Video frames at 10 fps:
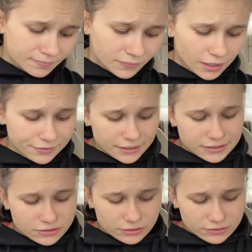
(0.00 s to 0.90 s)
I feel like
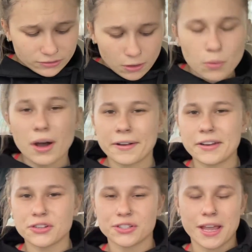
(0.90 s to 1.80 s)
it's just so
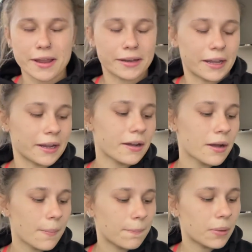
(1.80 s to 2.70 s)
unentertaining.
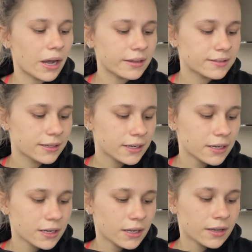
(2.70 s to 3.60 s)
But
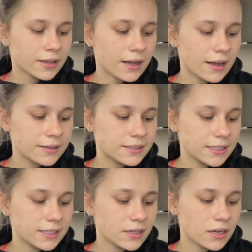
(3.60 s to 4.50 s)
yeah, I
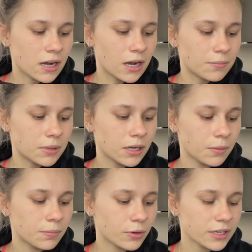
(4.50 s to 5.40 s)
did
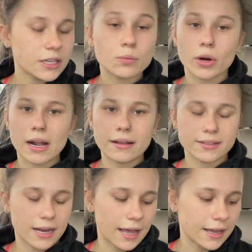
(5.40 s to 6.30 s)
pretty good workout
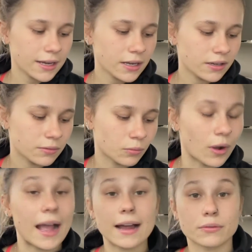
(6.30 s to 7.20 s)
today. Well, I
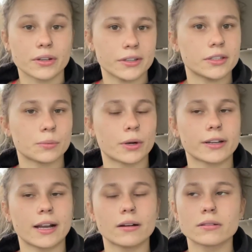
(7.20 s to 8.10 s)
had a really good
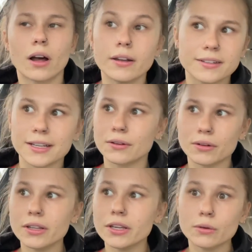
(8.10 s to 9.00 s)
workout. Not did a
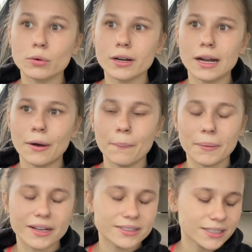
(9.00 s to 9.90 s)
really good workout,
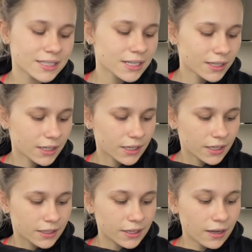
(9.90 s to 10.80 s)
but
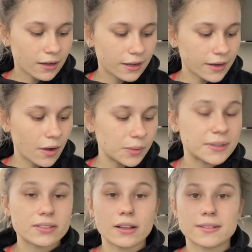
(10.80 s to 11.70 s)
yeah. And now I'm
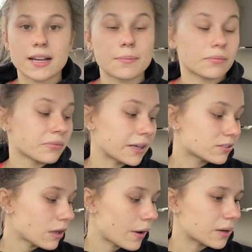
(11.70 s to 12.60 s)
exhausted. I'm like
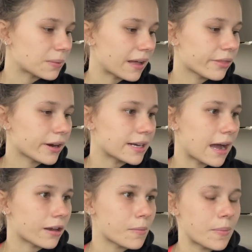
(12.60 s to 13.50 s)
so out of breath right now,
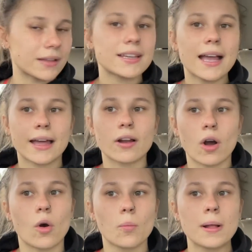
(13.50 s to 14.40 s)
and I'm about to head
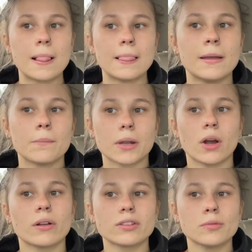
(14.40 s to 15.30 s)
home. But I
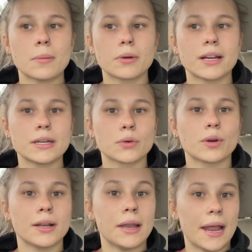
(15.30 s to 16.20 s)
also remember I need to
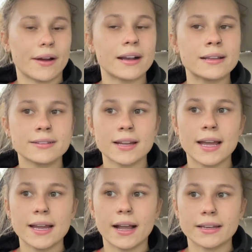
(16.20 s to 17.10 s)
run an errand
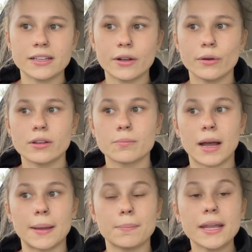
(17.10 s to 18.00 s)
today. I need to go to
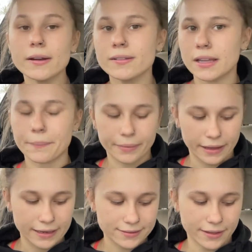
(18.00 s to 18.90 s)
my piercing
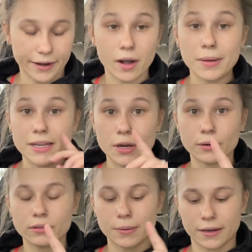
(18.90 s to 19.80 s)
place that I got my
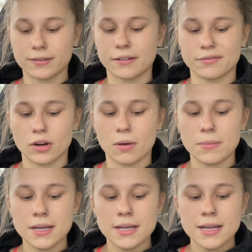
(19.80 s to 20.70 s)
nose piercing
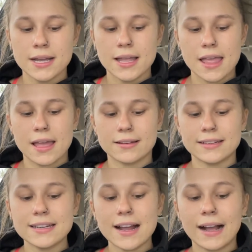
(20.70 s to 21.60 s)
from And I
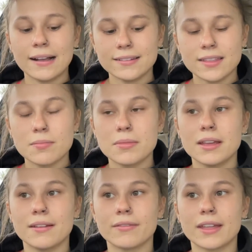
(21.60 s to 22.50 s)
need to ask them
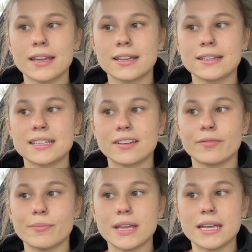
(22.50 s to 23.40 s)
if they can give
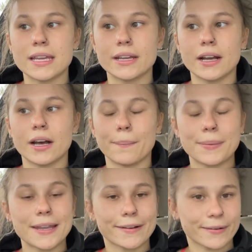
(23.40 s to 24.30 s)
me a
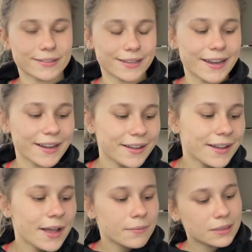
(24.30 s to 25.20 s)
piercing.
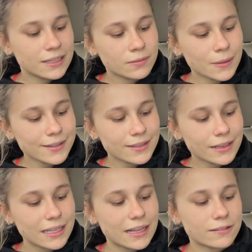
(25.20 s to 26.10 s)
Because
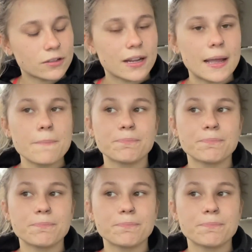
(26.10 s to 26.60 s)
basically yesterday